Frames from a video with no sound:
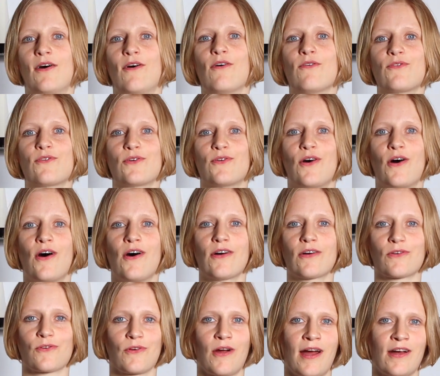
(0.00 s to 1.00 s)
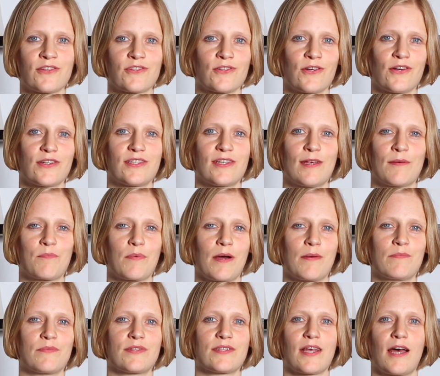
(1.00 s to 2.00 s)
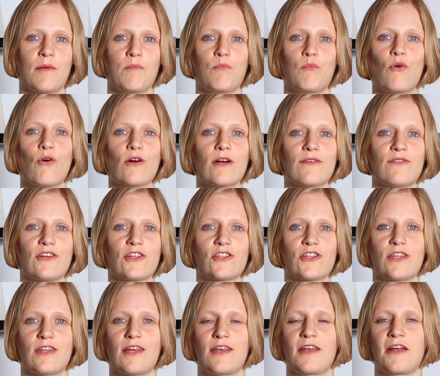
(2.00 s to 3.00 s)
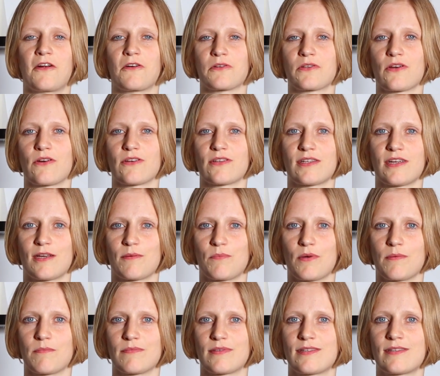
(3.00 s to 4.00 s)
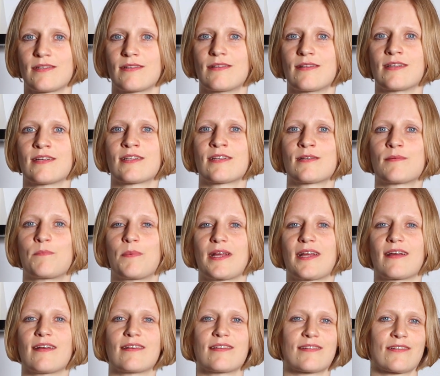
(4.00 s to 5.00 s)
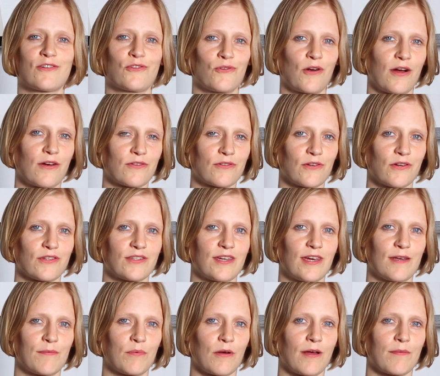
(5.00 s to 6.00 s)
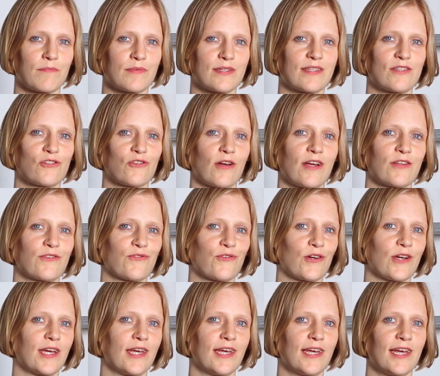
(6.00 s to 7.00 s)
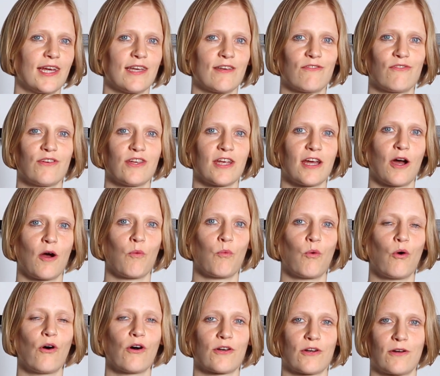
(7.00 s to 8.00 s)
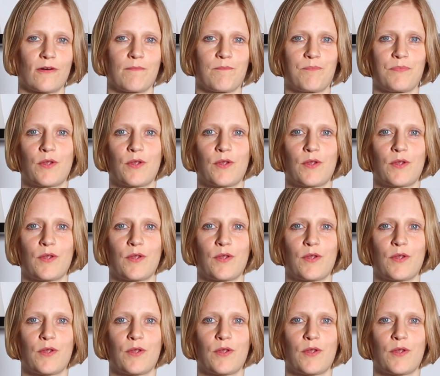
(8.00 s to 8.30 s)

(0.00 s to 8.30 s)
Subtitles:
Overall, ground source heat pumps are more efficient than air source heat pumps. This is because ground source heat pumps transfer heat via water.